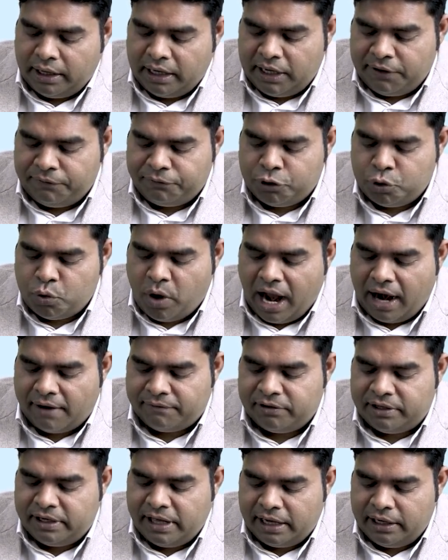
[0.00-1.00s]
If you
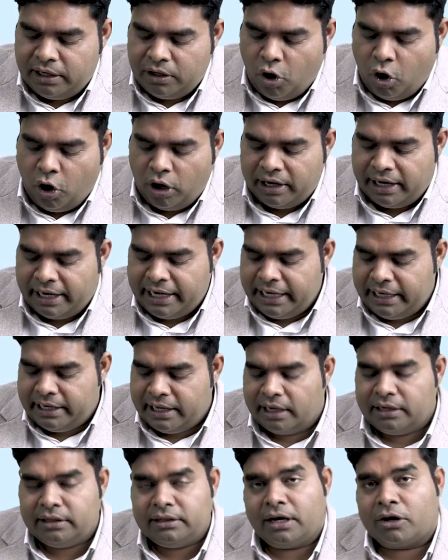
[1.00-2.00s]
have already
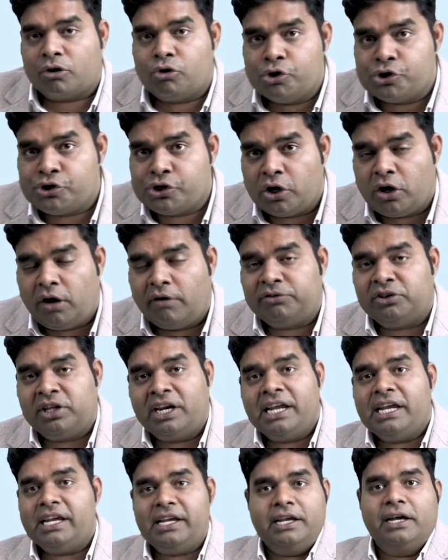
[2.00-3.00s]
done the question of
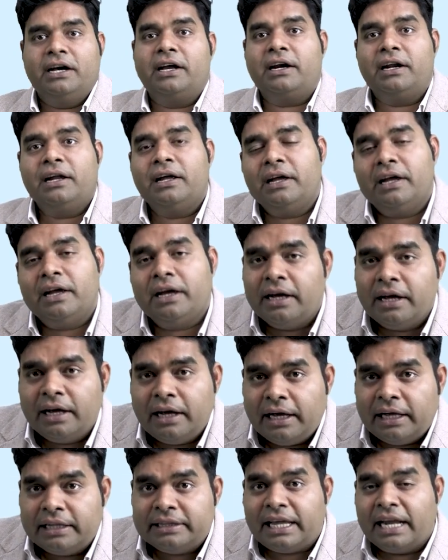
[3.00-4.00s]
3 years,
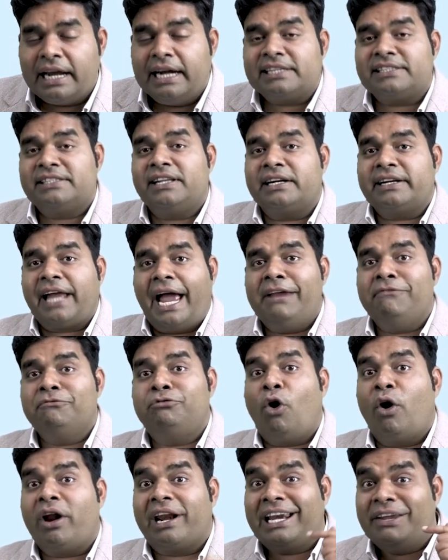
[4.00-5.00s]
then it's the time
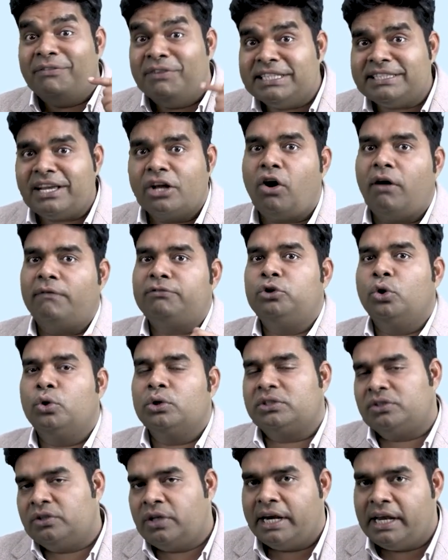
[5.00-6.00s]
for revision of
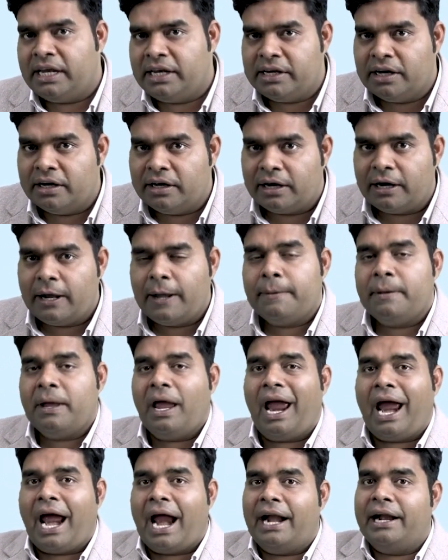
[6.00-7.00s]
those 3 years.
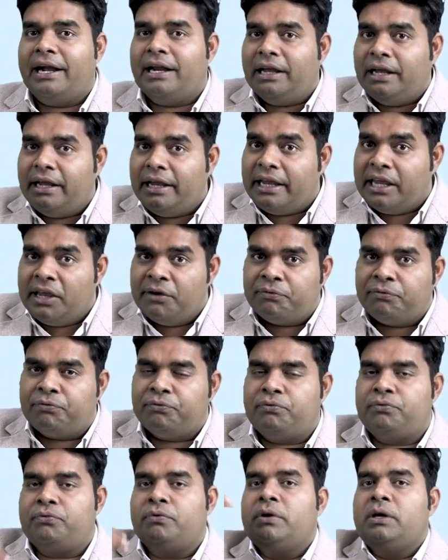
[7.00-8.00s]
And
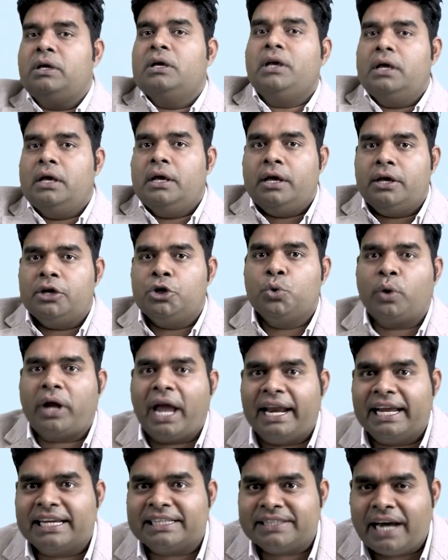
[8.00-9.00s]
if you
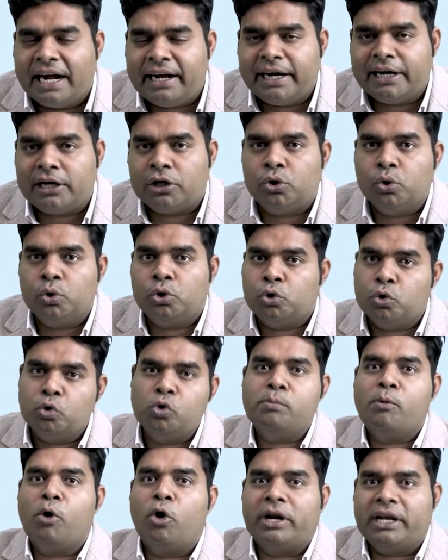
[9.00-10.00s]
can extend it to
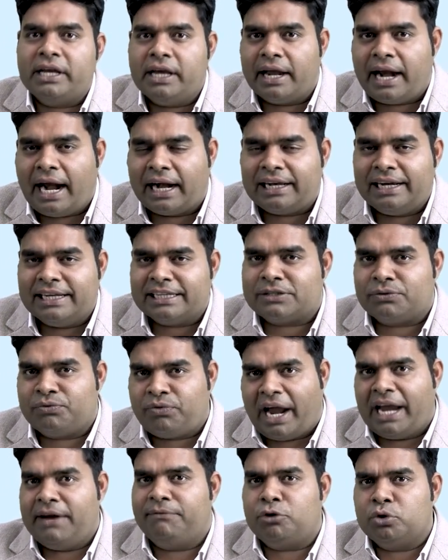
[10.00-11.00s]
2 more years, at least
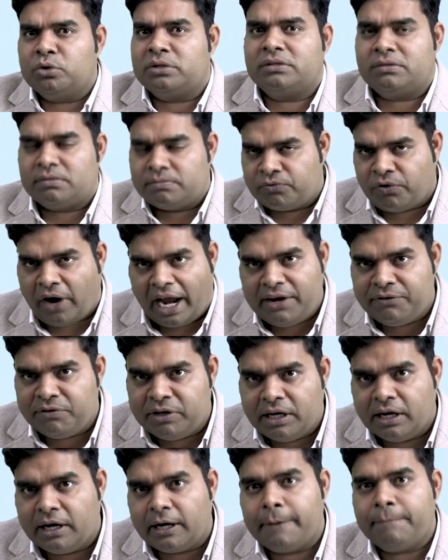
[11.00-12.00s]
5 to 5
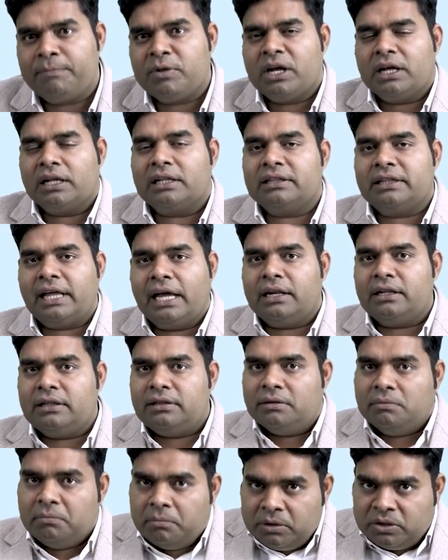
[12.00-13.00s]
years,
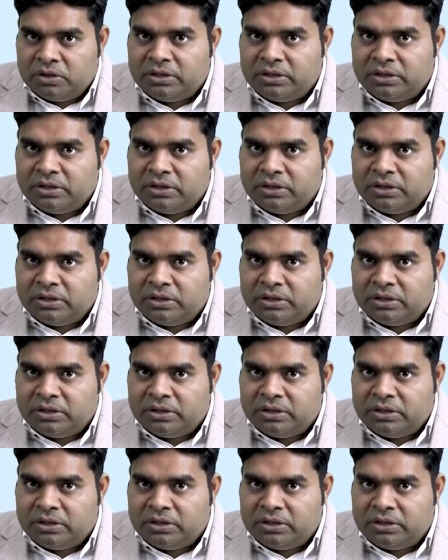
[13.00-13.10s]
then